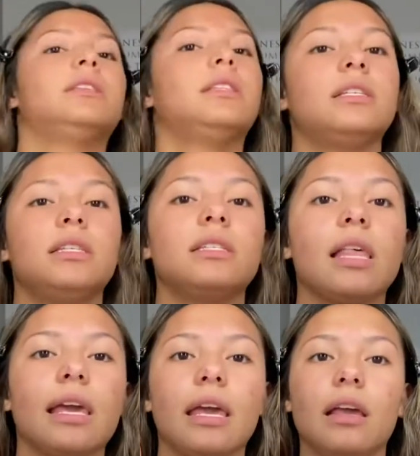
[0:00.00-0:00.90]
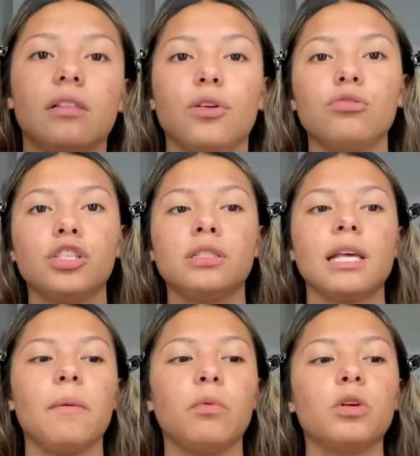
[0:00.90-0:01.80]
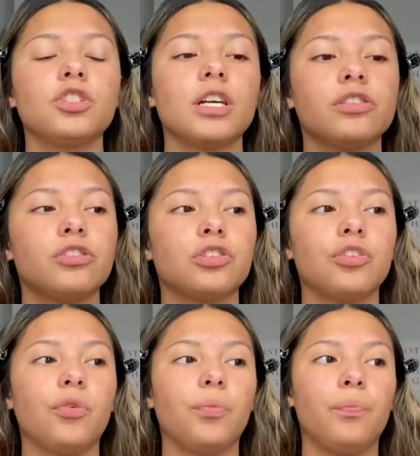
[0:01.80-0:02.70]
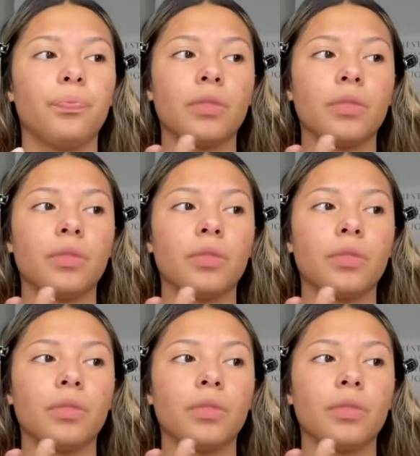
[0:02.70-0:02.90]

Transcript: this is like a lotion type of moisturizer so